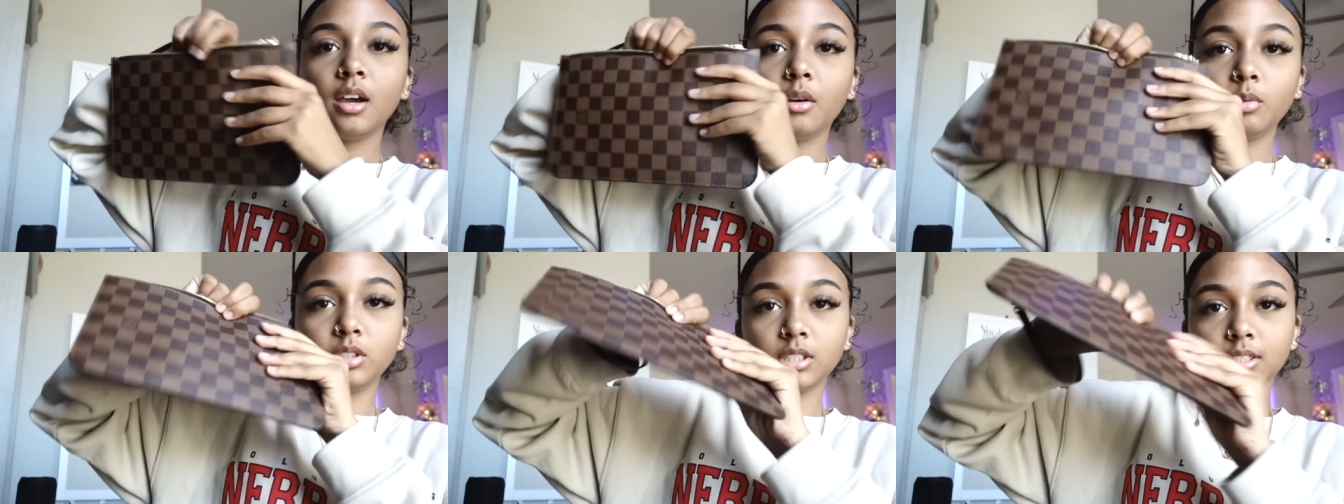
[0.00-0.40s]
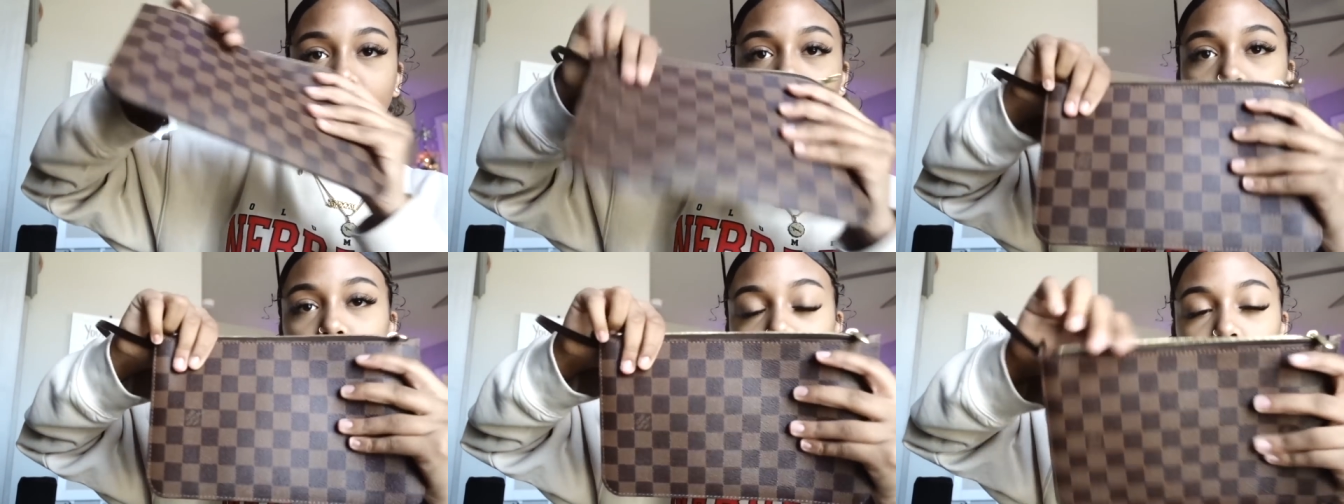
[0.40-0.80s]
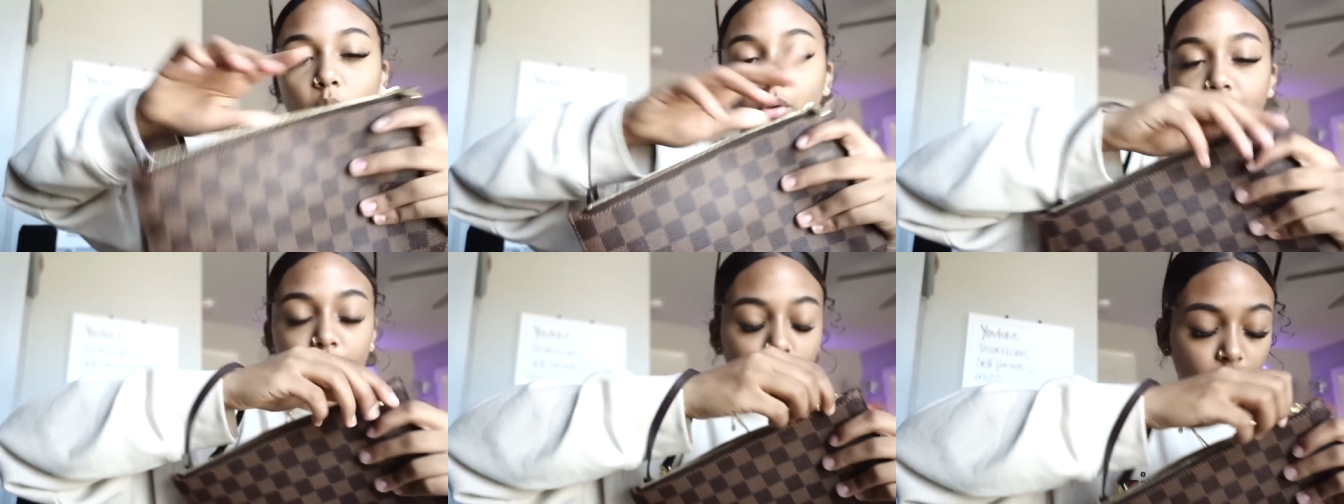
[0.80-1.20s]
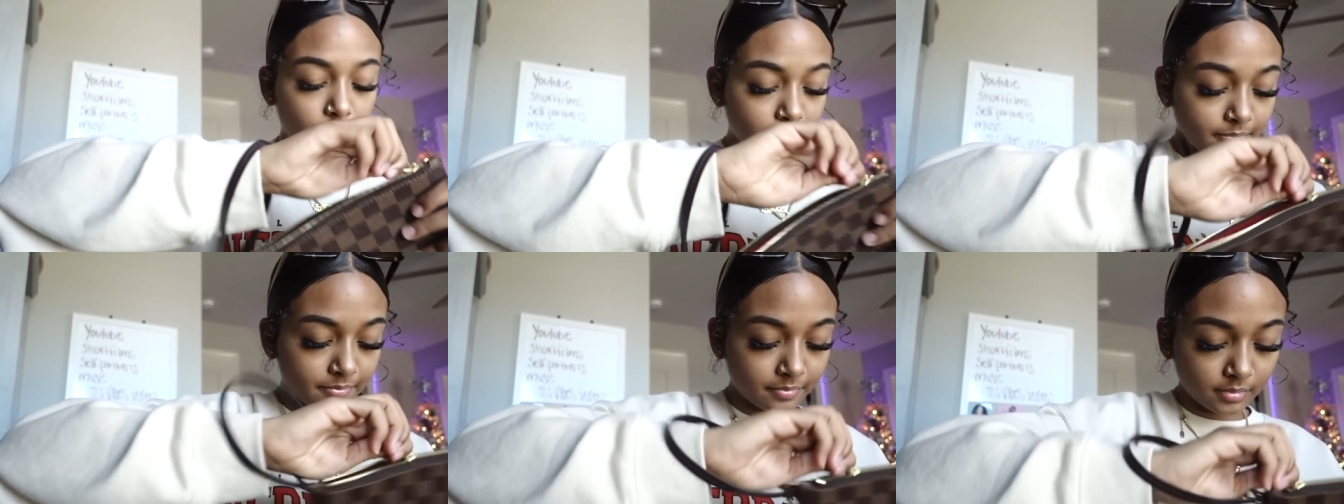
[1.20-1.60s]
Which is not what I'm going for.
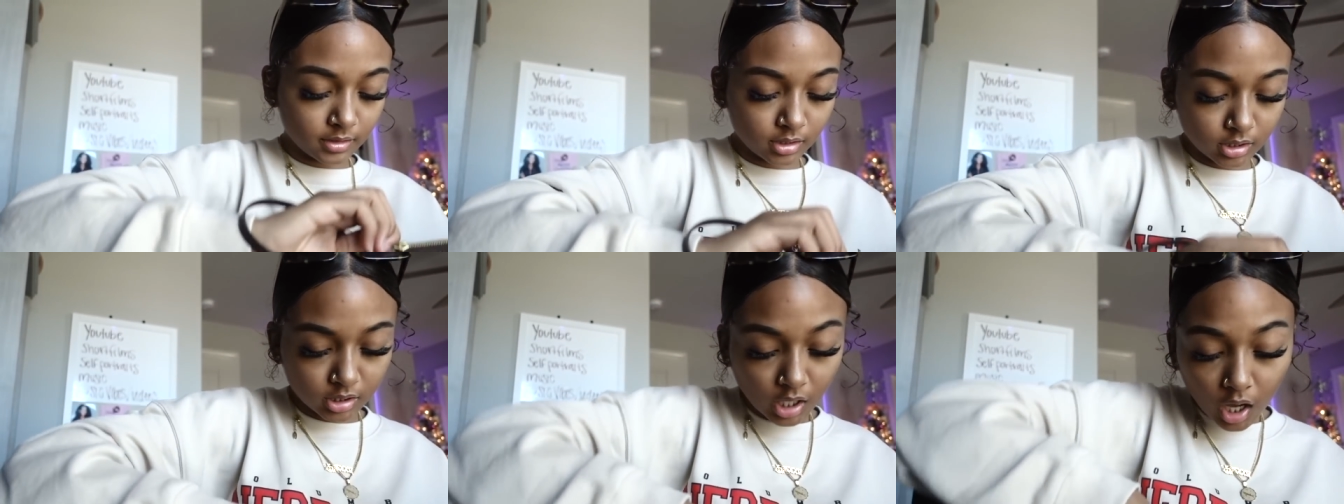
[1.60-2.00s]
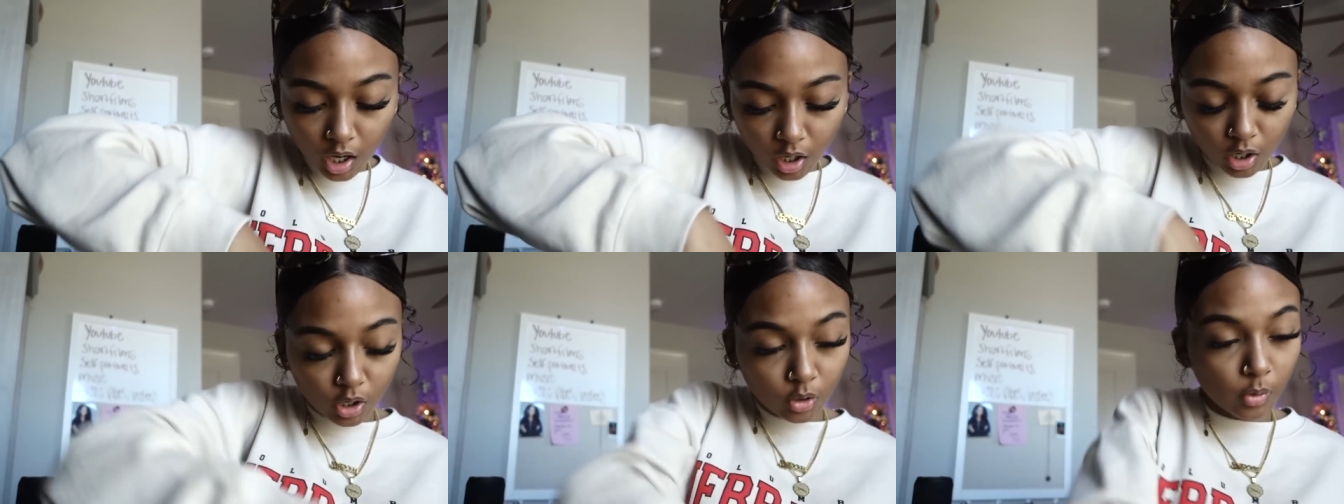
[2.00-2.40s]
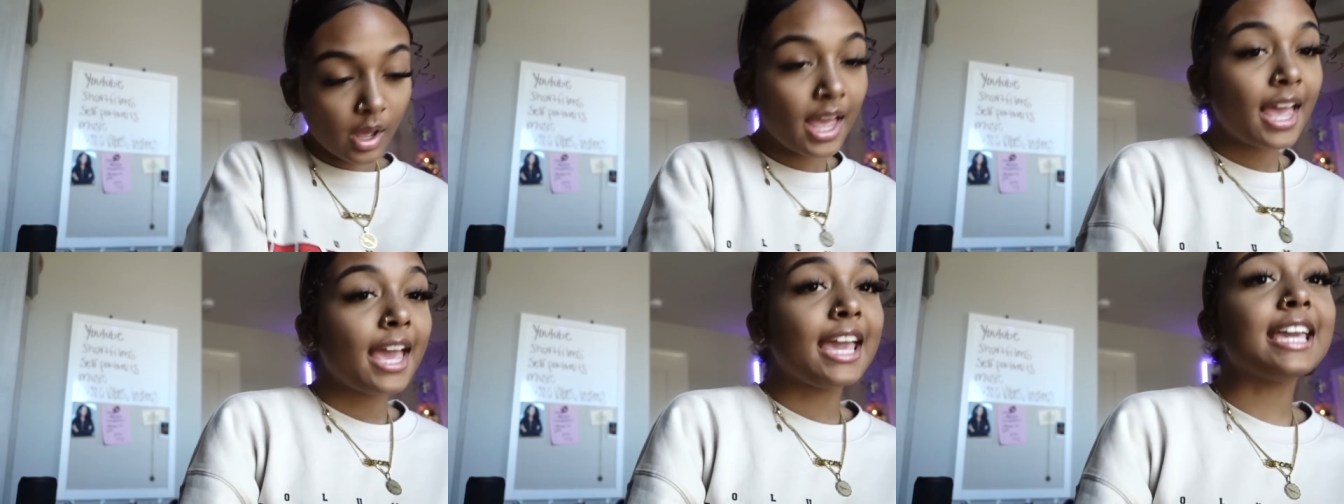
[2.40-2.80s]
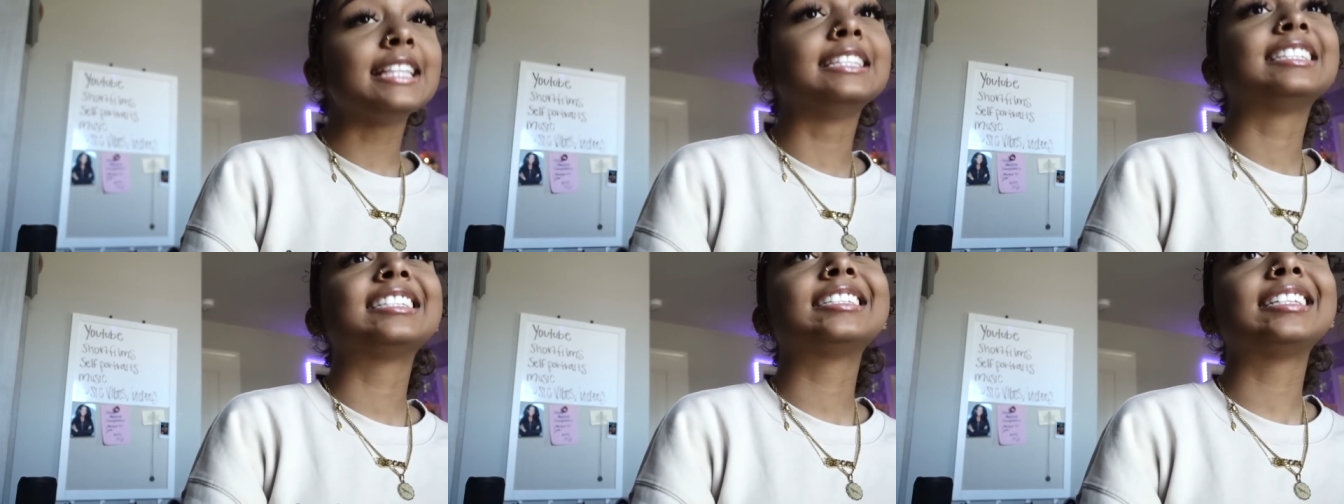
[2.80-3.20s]
So,
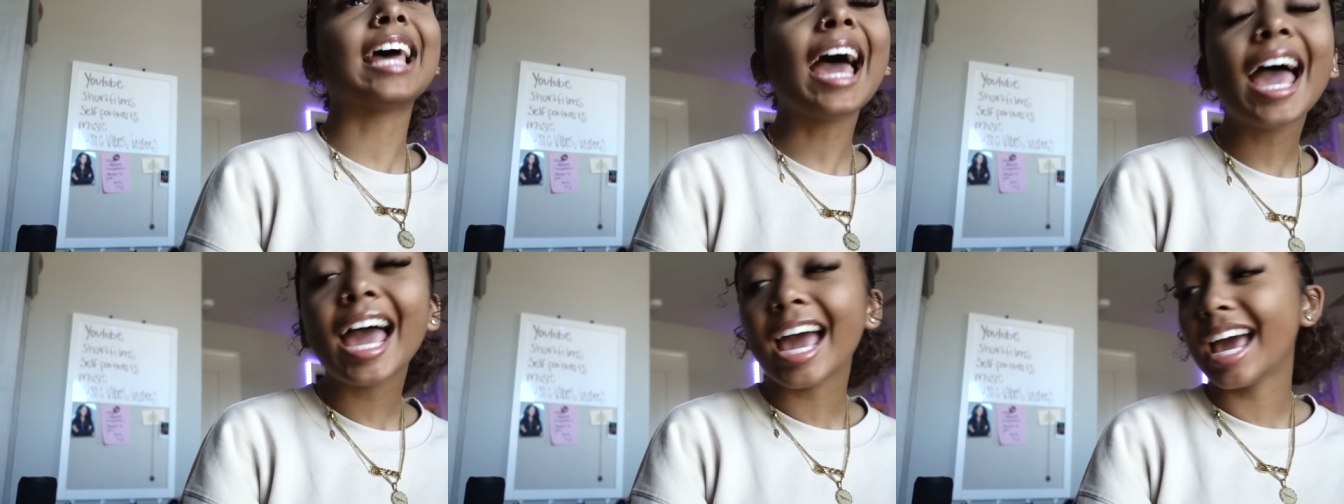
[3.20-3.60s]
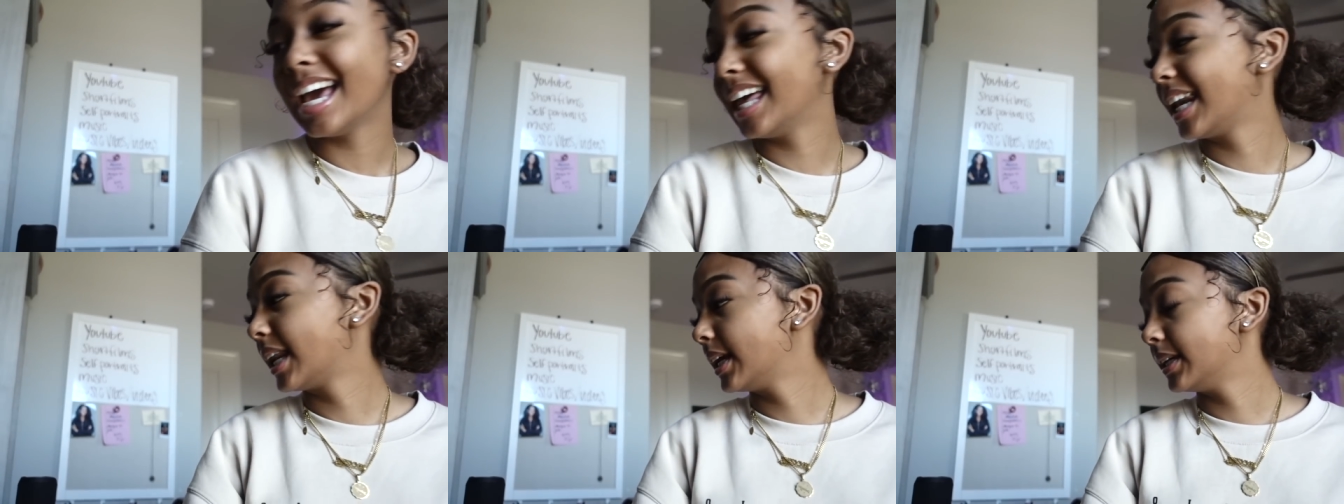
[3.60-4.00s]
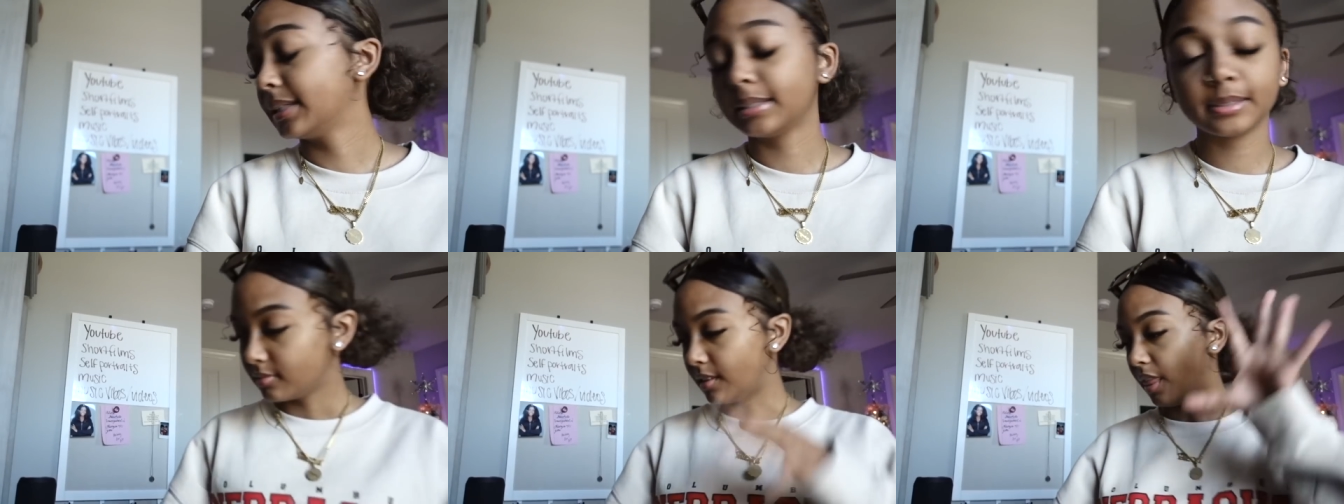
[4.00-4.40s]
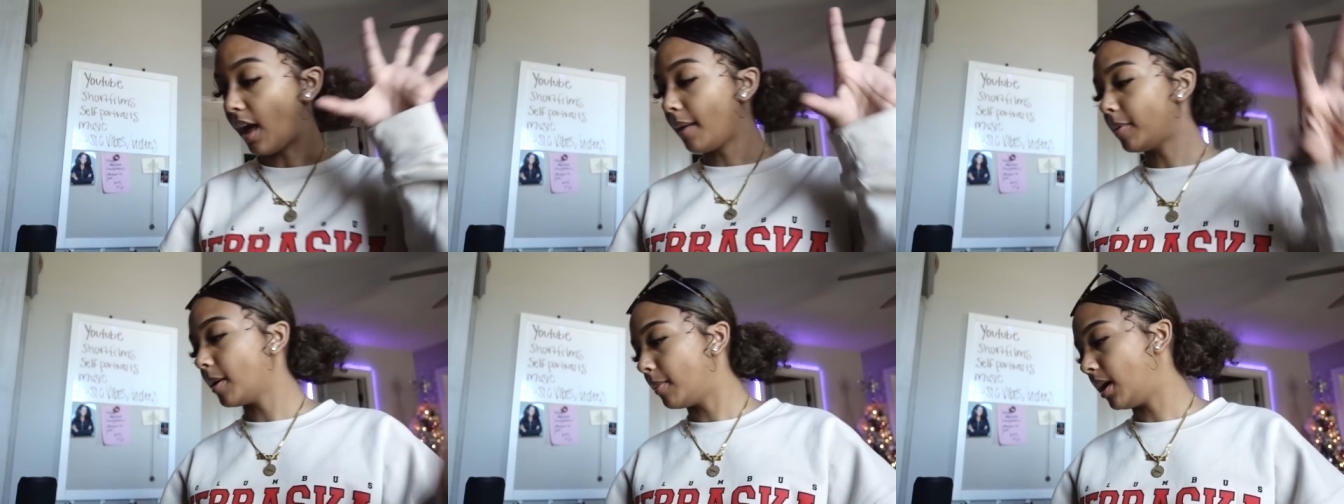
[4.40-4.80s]
instead,
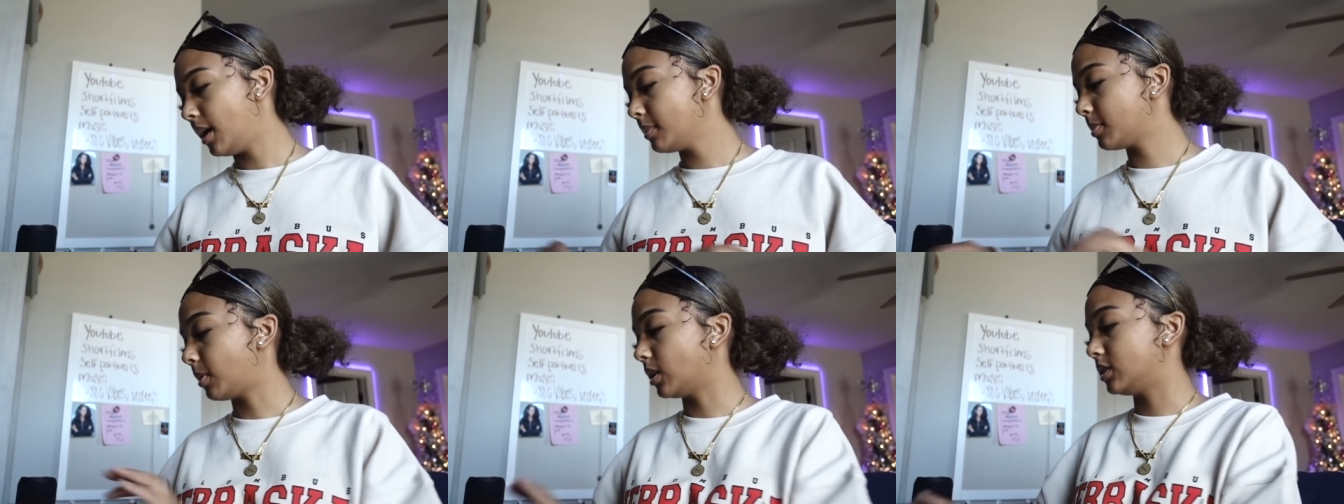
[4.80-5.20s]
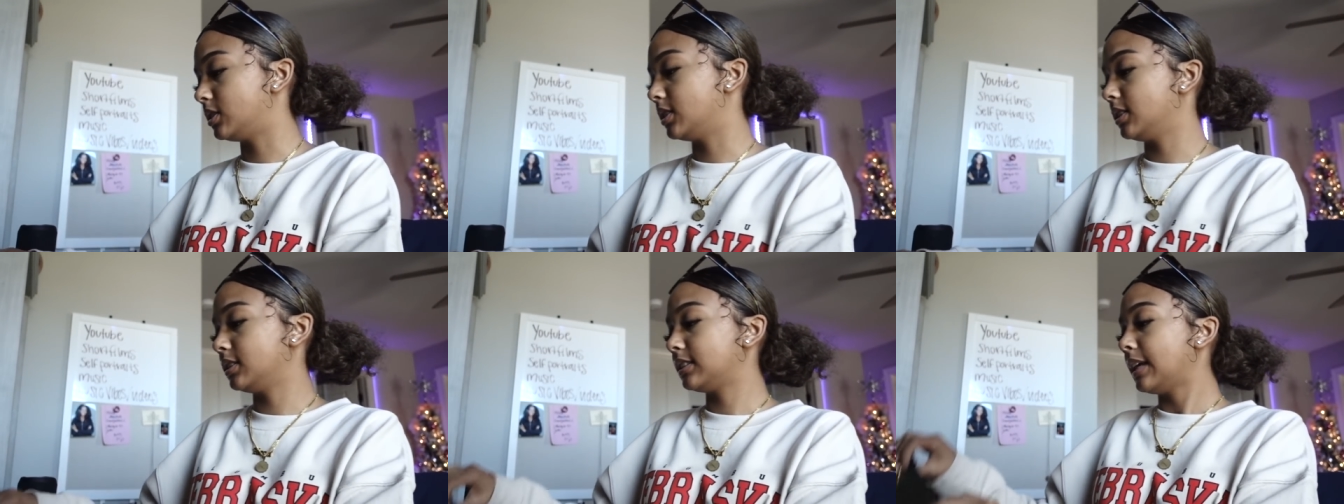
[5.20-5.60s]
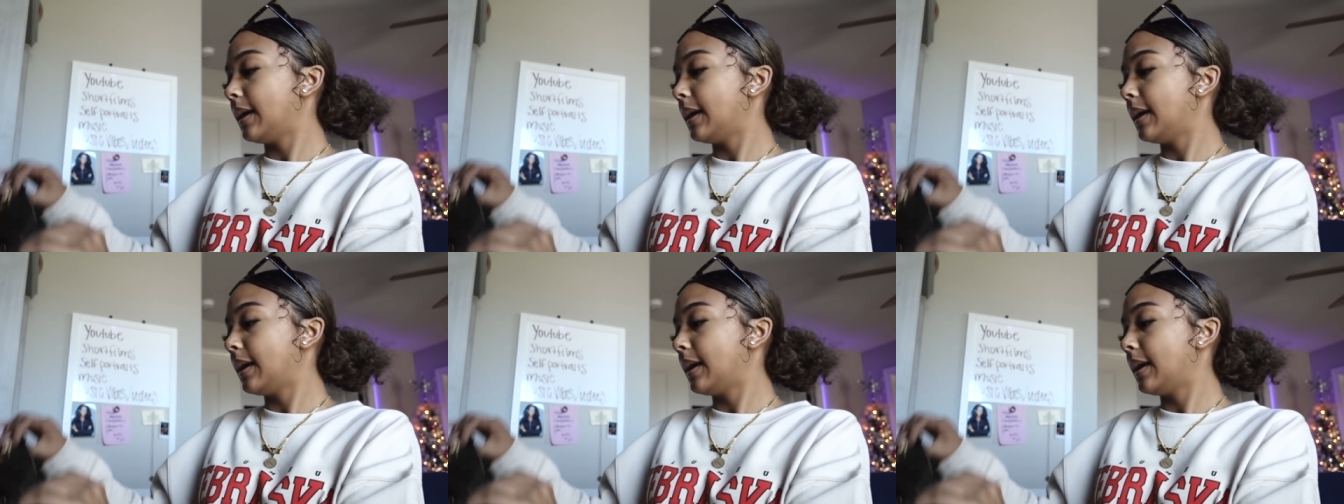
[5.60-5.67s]
not my mom's purses.